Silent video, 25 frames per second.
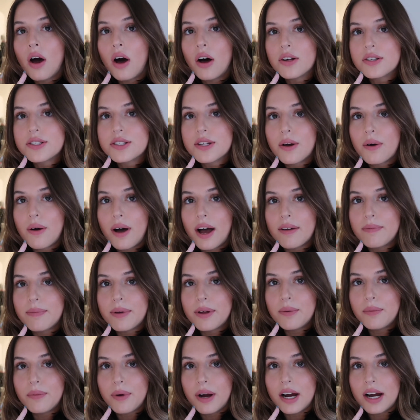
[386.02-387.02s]
Also, I've
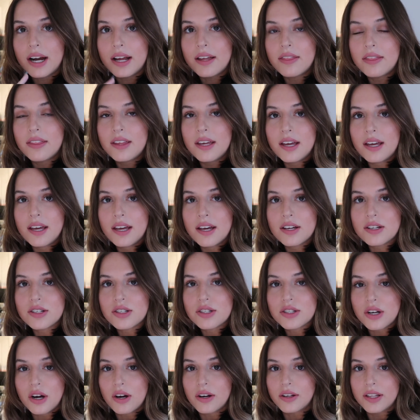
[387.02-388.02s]
been wearing the
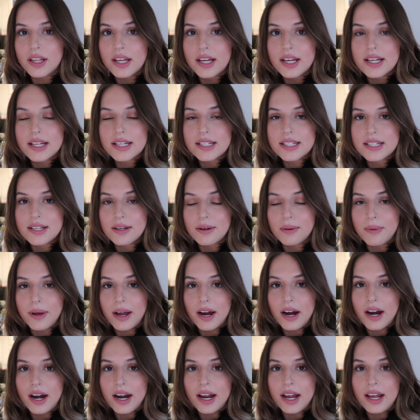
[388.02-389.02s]
Charlotte
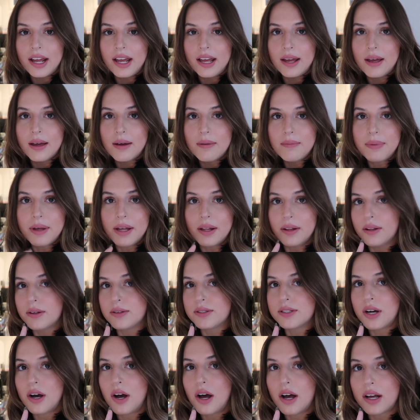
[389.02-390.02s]
Tilbury Pillow
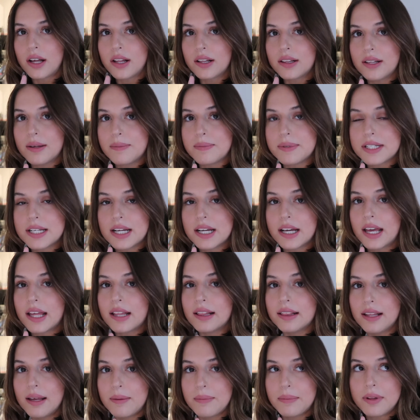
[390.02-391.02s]
Talk lipstick
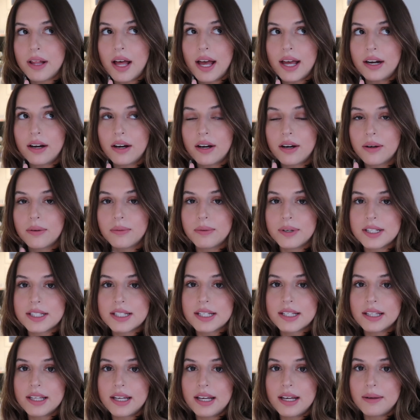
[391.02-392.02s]
and lip liner
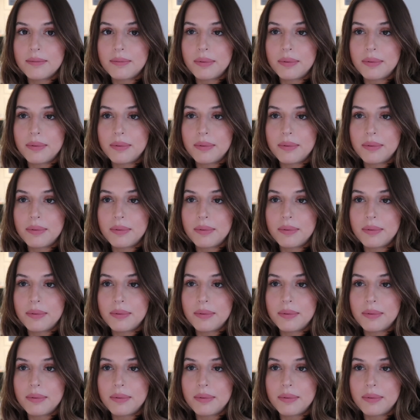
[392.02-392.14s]
recently,